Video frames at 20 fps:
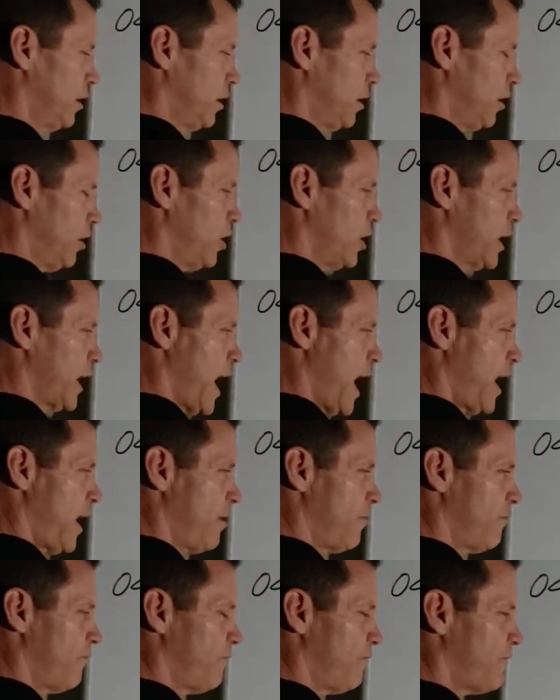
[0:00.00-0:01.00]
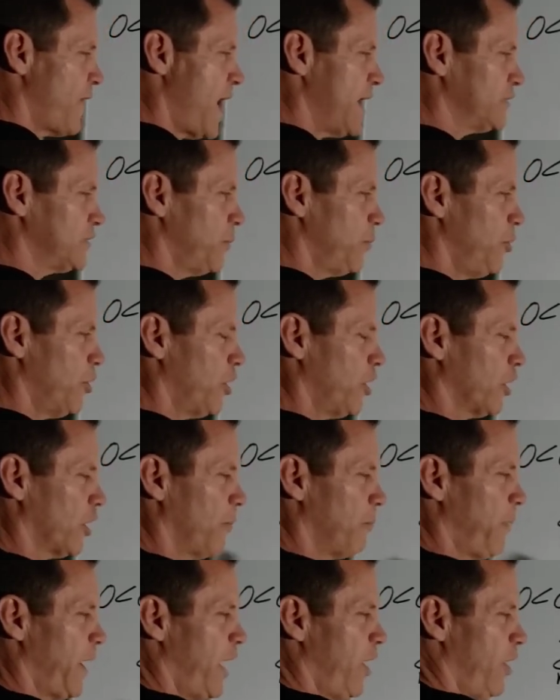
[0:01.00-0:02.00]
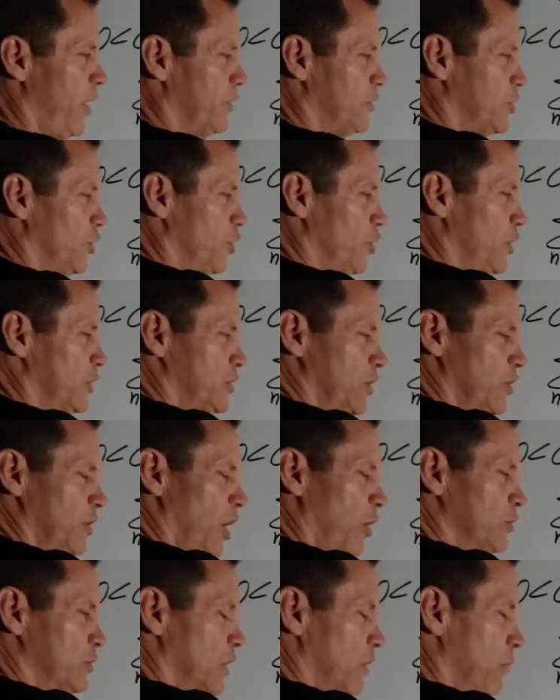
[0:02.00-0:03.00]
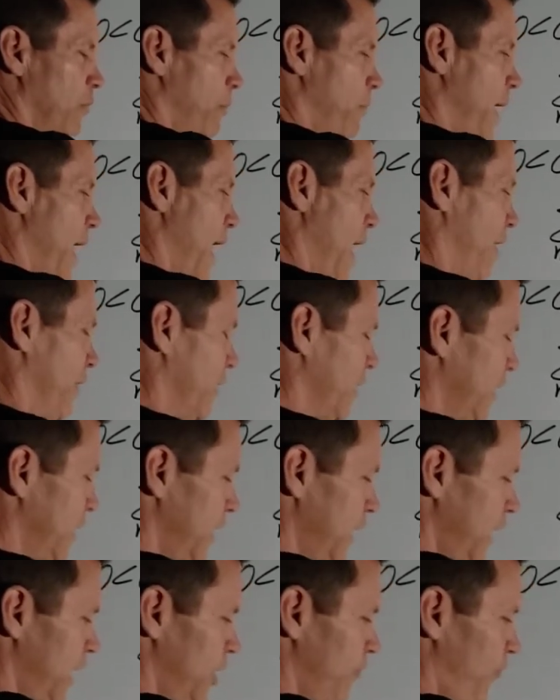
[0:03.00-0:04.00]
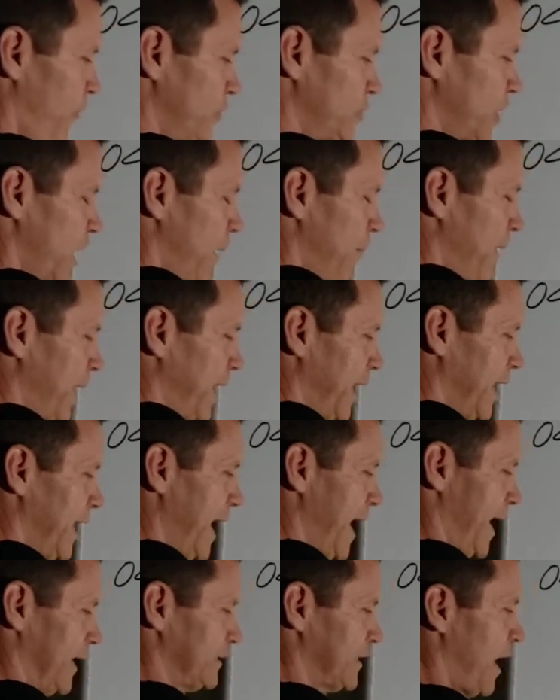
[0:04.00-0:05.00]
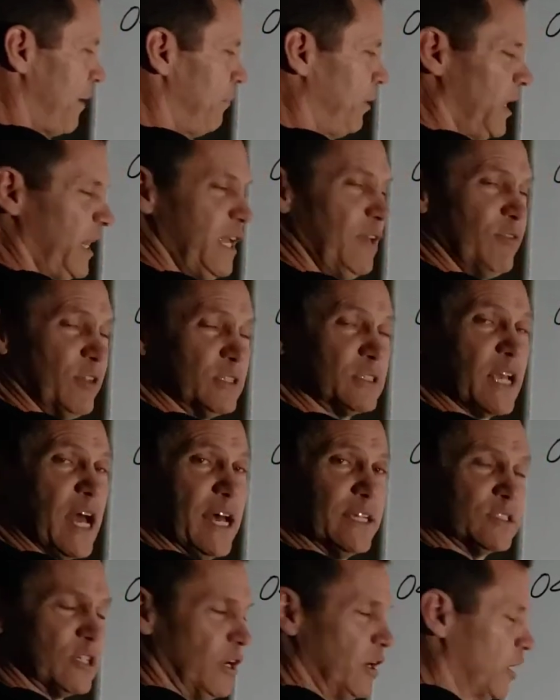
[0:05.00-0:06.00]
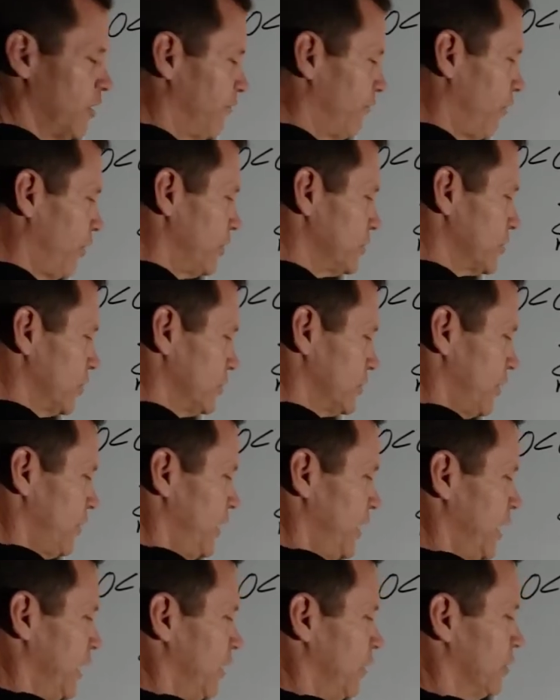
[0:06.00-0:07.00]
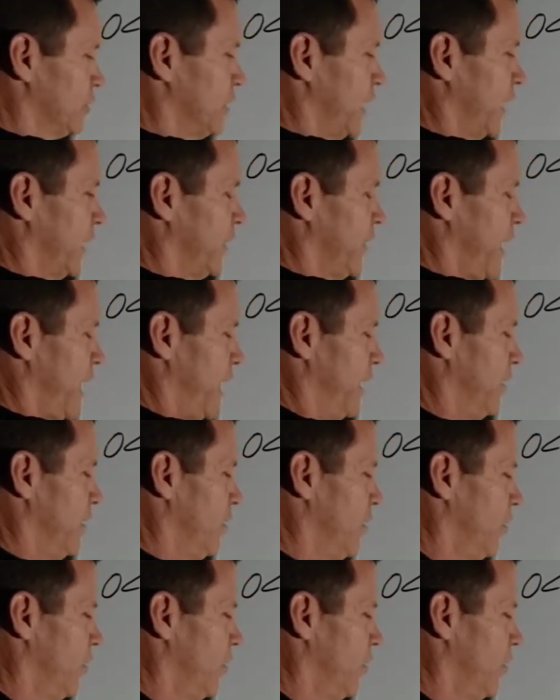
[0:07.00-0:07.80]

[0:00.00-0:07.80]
Look at it. Find something you can compare it to that you know something about. And first you got to make a guess. I believe this guy's going to converge because I think it looks like that.